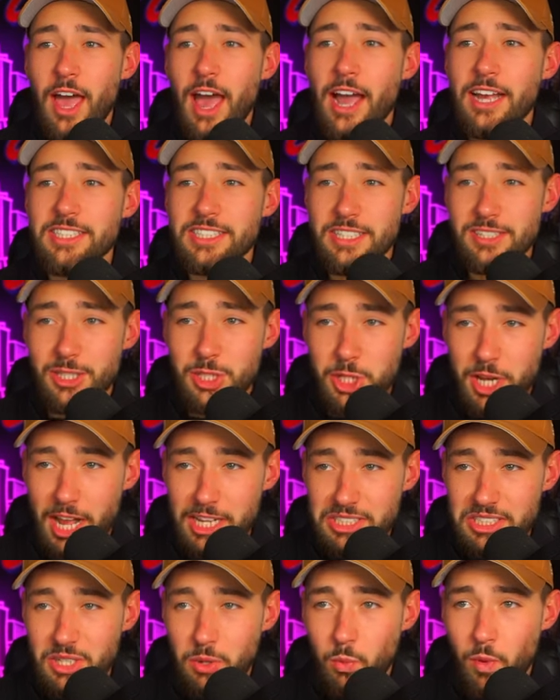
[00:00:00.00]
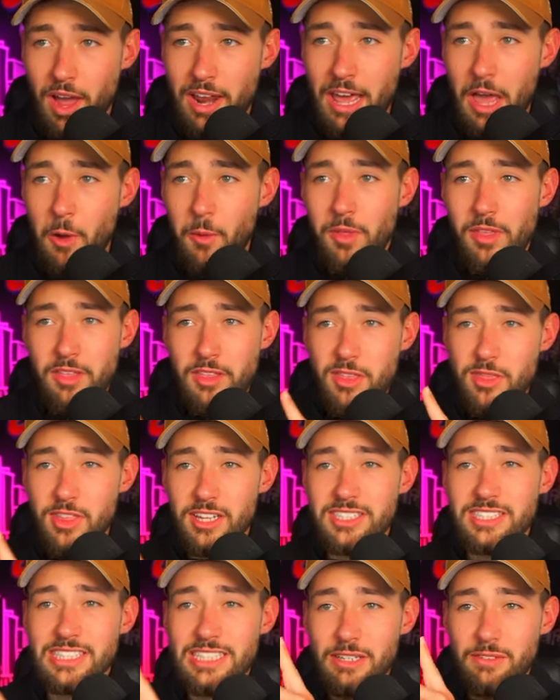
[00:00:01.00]
I see the Giants need a wideout.
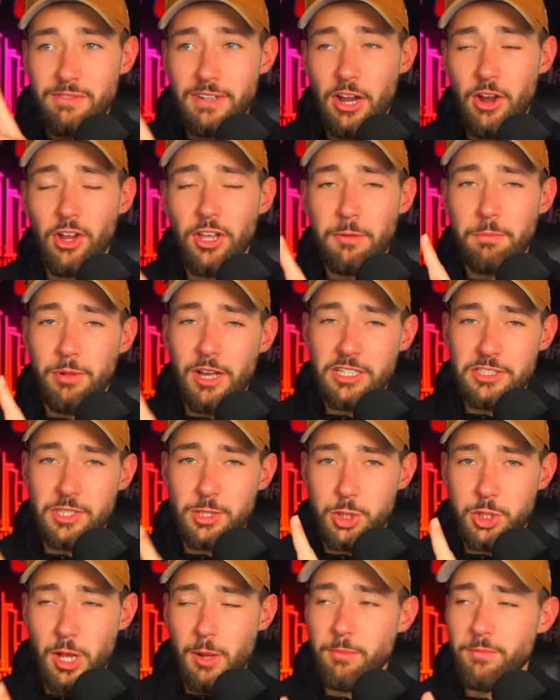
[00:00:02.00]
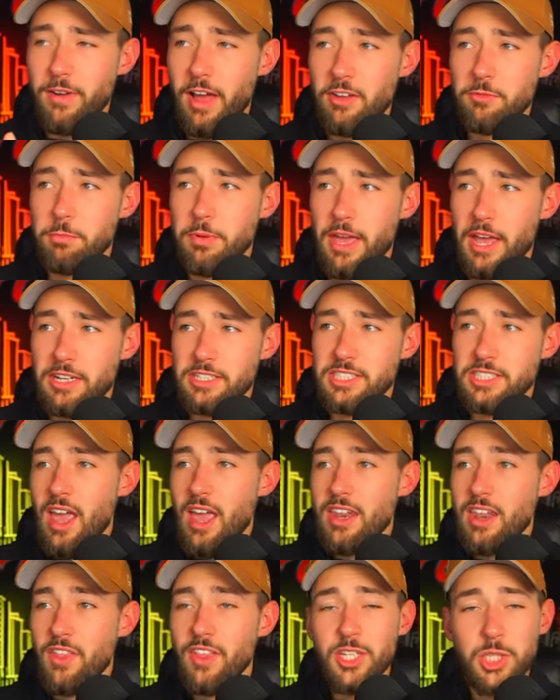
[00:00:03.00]
This is a very good place to jump 5 picks.
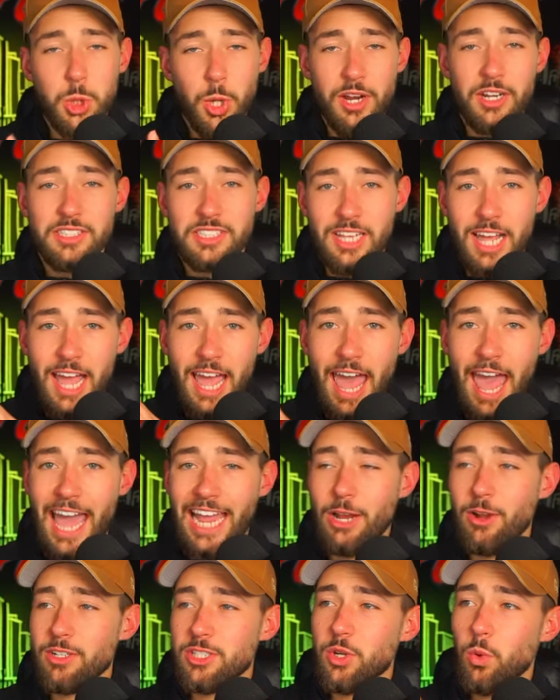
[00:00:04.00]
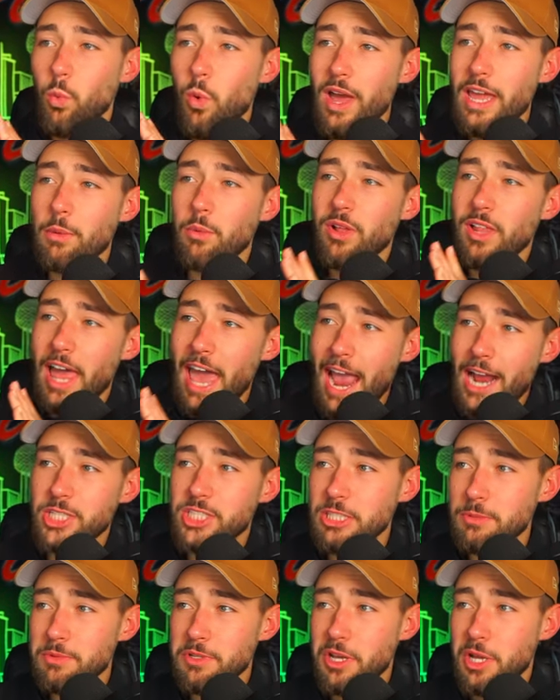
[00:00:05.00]
Now, this trade is not accurate to what it will
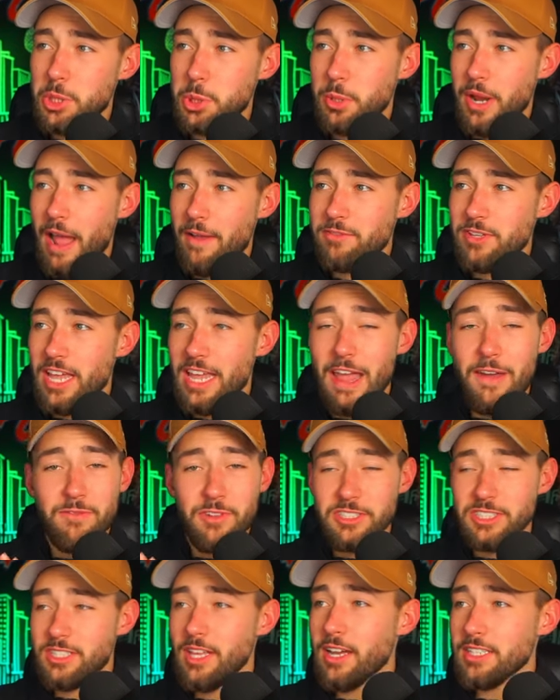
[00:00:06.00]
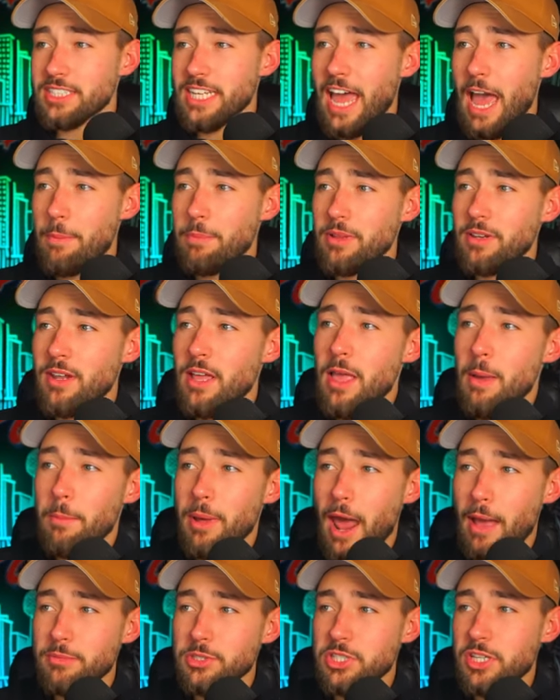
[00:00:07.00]
actually be on draft day if this does happen,
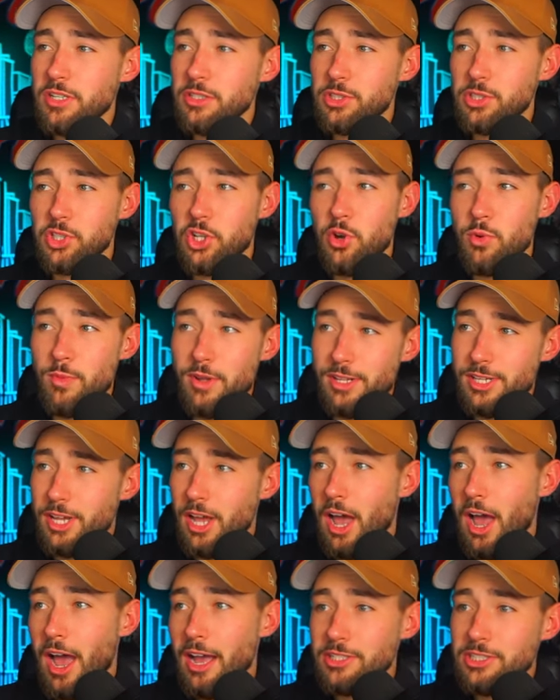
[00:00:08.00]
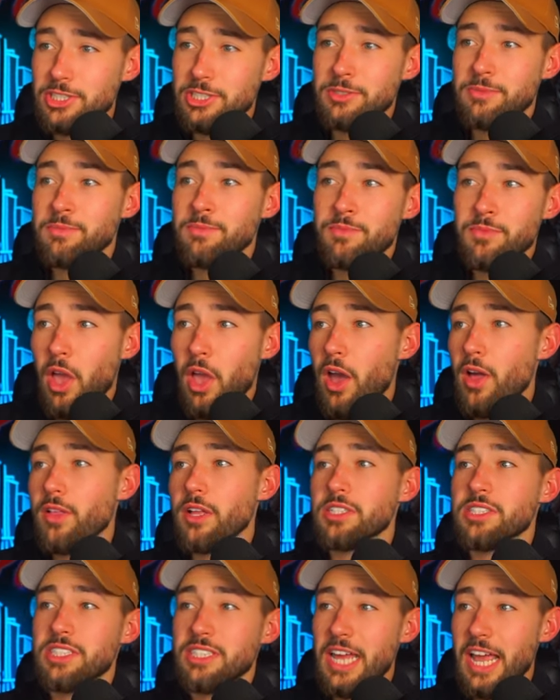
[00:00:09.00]
but I'm just going to assume we toss,
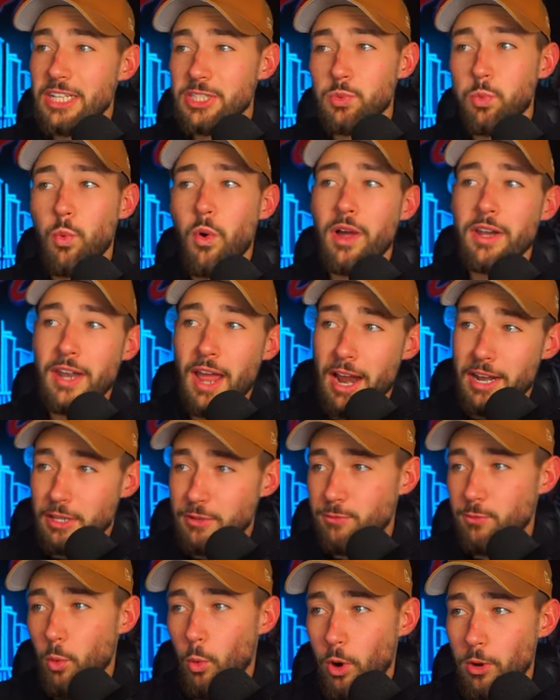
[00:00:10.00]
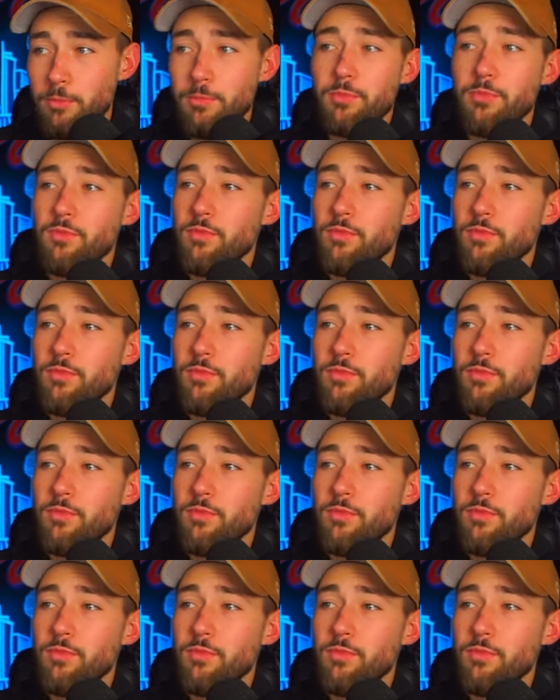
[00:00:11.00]
let's say it's 194.